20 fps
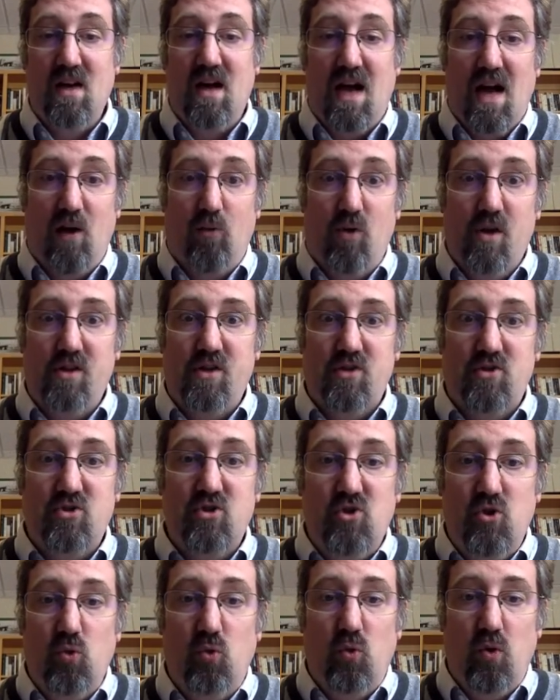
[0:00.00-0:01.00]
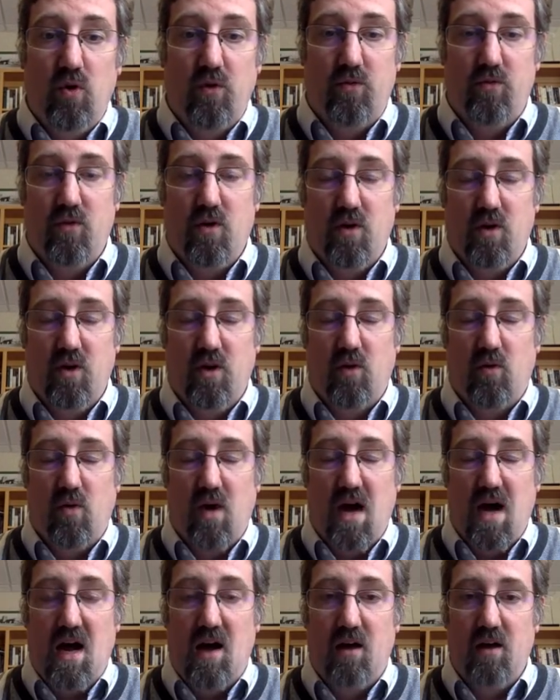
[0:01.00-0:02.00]
I went to school for a little
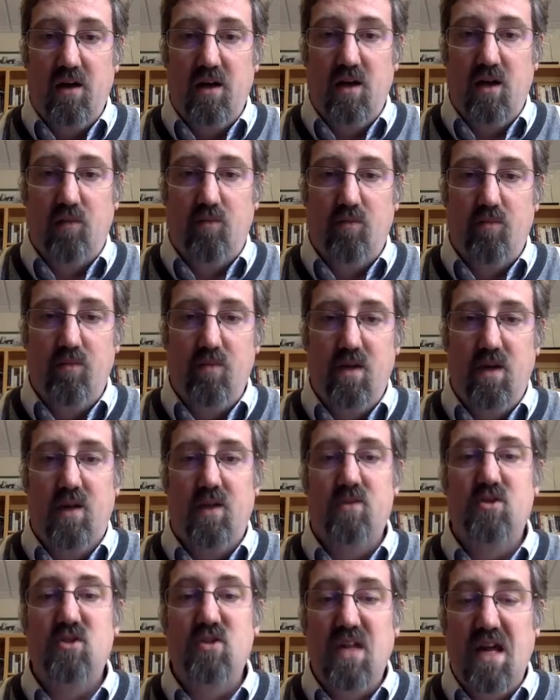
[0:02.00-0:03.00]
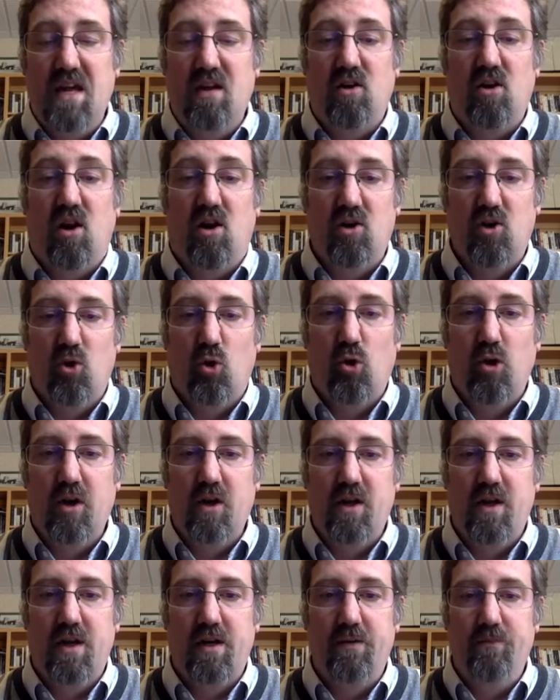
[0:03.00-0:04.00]
while in a state called
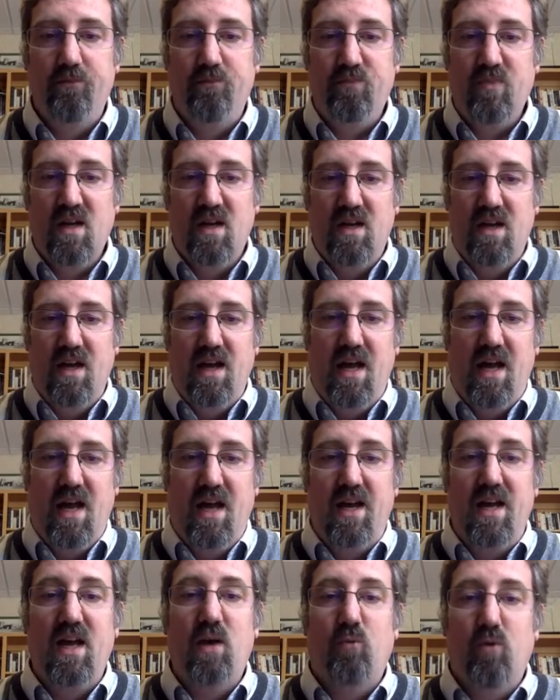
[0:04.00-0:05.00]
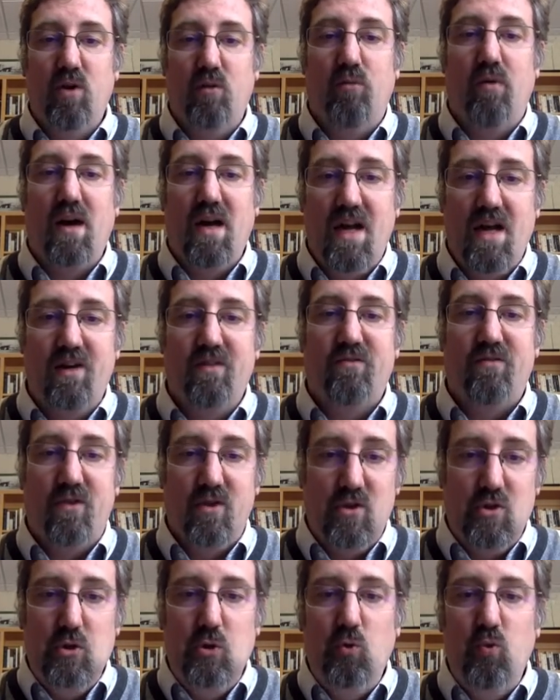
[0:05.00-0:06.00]
Oregon, and it would rain for
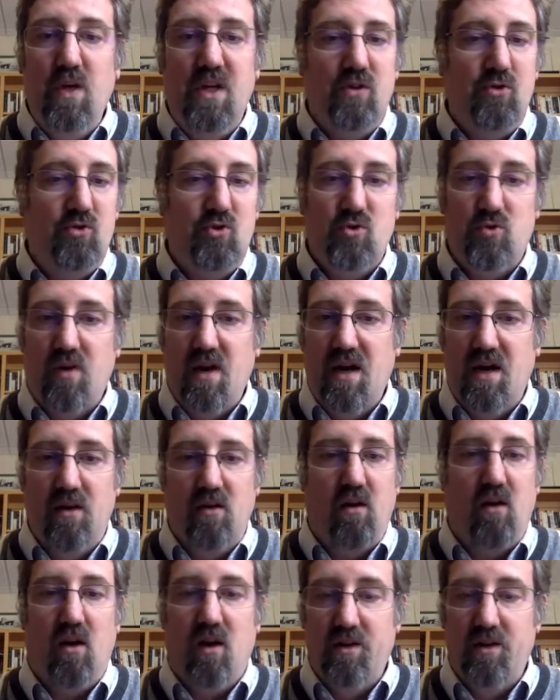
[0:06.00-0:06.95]
2 weeks straight, all